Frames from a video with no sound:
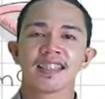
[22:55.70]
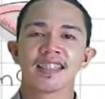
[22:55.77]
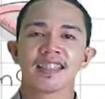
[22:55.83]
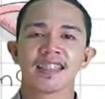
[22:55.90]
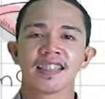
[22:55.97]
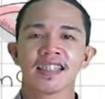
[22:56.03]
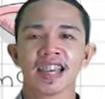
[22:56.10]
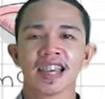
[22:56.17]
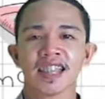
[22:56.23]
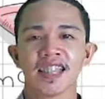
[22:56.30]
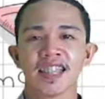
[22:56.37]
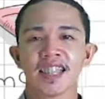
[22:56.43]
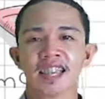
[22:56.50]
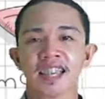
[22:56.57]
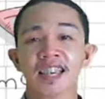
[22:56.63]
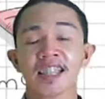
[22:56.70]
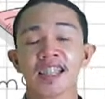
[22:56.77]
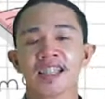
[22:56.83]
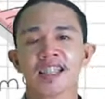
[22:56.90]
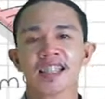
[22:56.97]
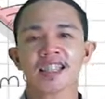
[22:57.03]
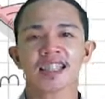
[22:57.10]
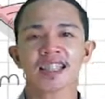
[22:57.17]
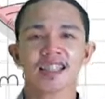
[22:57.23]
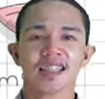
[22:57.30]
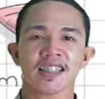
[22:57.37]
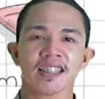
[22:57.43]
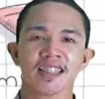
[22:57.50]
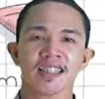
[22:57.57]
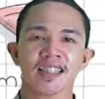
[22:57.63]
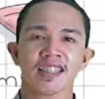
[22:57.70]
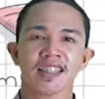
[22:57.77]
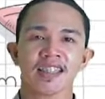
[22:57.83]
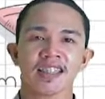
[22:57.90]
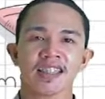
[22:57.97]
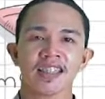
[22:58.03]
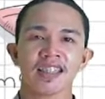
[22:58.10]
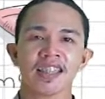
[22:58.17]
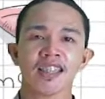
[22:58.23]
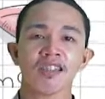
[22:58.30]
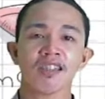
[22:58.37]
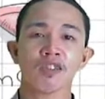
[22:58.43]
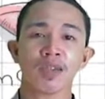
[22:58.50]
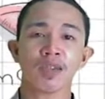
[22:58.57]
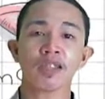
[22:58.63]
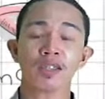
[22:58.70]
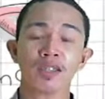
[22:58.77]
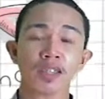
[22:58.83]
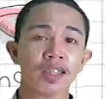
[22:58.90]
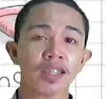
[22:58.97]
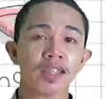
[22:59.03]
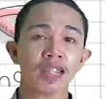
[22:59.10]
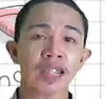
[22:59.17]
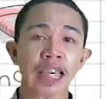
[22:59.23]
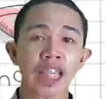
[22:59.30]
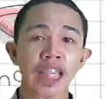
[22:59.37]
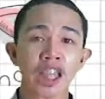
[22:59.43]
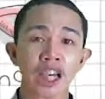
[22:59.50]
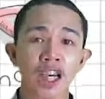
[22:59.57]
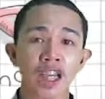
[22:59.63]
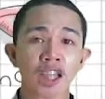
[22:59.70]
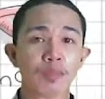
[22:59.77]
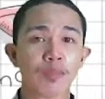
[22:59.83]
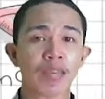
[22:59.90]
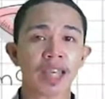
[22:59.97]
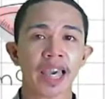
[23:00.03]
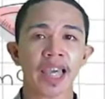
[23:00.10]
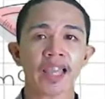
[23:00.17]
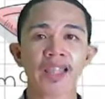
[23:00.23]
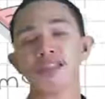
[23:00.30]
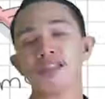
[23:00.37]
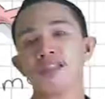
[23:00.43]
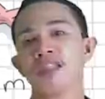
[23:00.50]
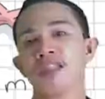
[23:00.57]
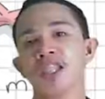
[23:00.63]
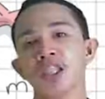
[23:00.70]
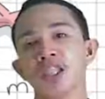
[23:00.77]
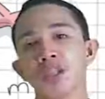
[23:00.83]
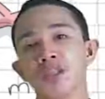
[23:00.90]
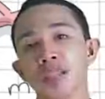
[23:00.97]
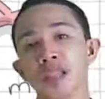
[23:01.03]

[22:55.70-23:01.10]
That's it. This question cannot be answered using